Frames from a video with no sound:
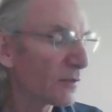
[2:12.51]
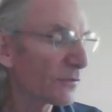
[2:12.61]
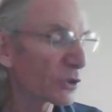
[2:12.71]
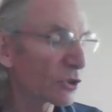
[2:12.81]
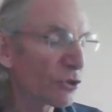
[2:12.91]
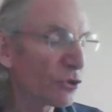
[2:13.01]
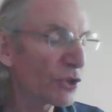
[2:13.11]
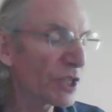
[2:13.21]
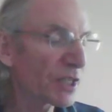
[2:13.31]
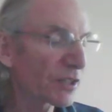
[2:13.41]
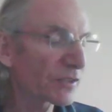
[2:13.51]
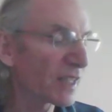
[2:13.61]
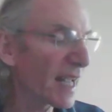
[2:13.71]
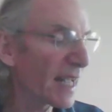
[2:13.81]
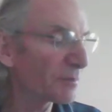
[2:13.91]
for two years
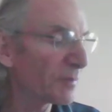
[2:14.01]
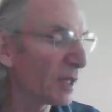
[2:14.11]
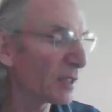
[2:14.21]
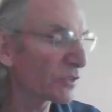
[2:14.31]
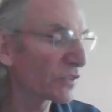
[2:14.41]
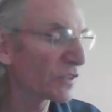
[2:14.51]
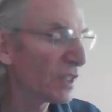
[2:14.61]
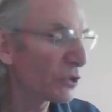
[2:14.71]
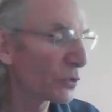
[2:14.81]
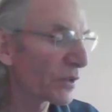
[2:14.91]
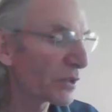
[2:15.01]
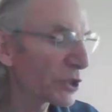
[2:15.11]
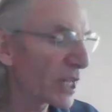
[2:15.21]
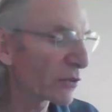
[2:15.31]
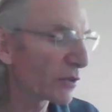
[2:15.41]
and eight months, you were the
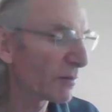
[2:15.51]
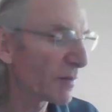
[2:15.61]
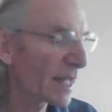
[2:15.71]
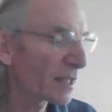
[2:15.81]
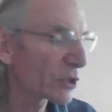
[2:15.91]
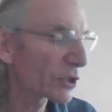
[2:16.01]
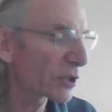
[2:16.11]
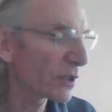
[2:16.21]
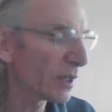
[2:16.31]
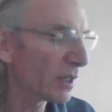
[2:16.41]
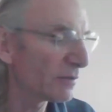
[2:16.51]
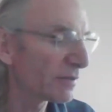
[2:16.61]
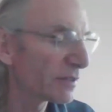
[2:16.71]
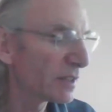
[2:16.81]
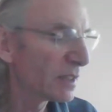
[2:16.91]
general manager
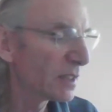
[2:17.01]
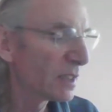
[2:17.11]
of